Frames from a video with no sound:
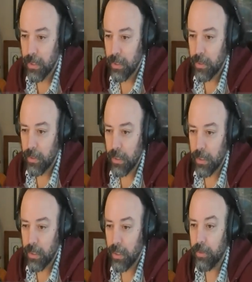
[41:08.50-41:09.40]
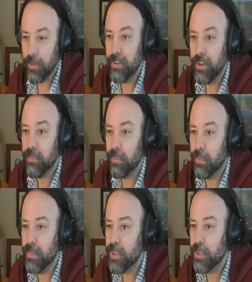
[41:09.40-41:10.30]
Okay. I don't know if I have the
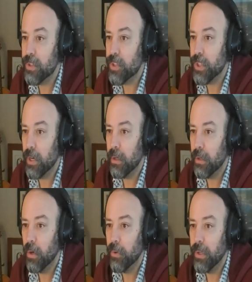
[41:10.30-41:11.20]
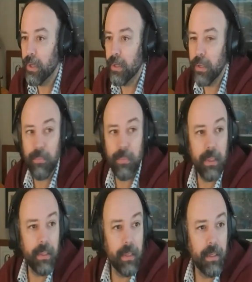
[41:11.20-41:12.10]
permission to share. Oh, you got to give me
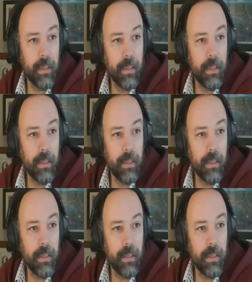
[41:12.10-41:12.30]
the